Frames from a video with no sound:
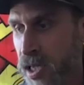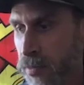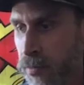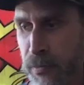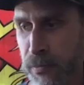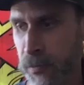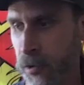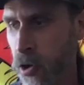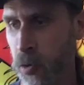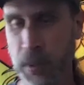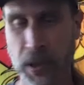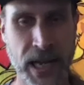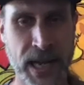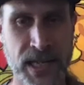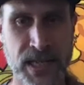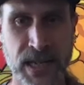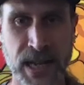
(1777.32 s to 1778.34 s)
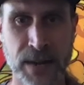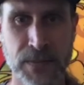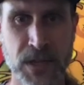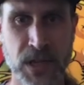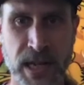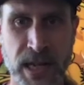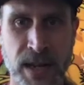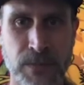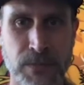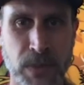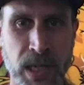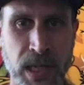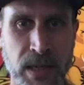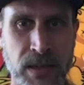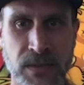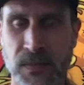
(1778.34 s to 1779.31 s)
to grow plants in Amsterdam, but
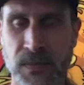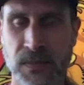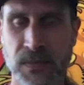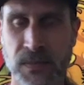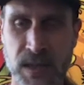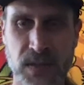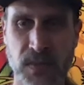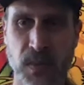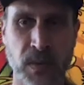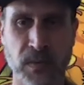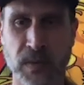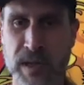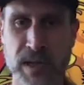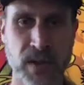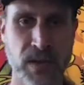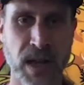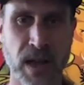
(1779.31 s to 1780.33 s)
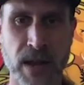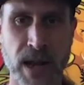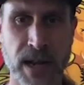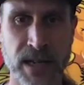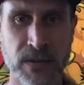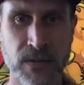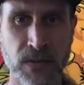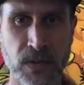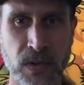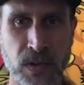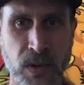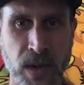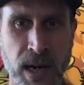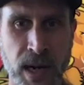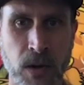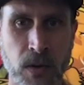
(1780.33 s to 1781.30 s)
things, one reason or another, I didn't
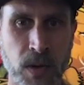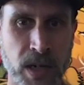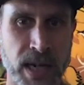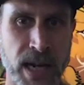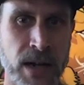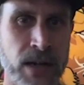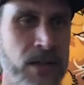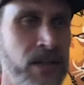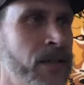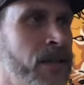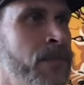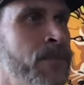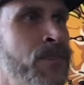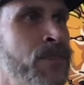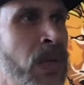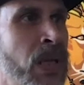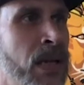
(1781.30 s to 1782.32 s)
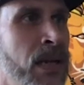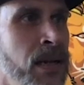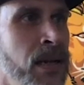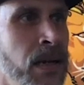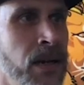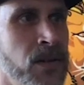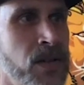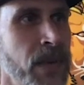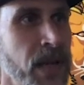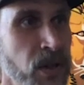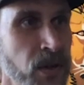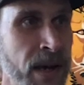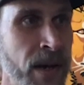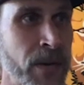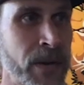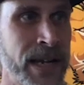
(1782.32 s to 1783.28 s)
quite all work out. I was a mental
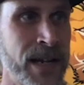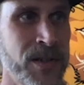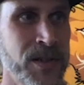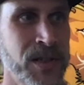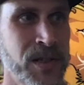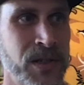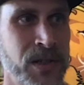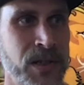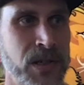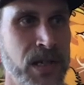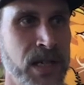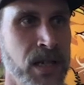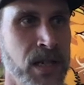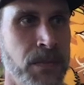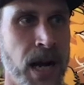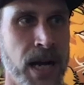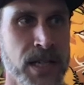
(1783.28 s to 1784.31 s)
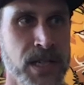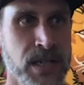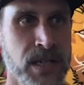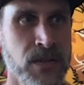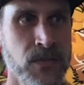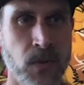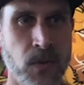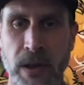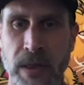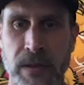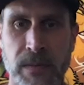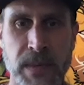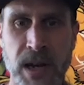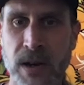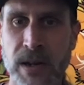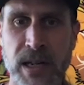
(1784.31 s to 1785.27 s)
health counselor in the Boston Waltham
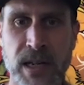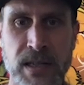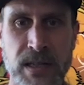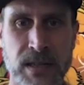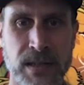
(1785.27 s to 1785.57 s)
area,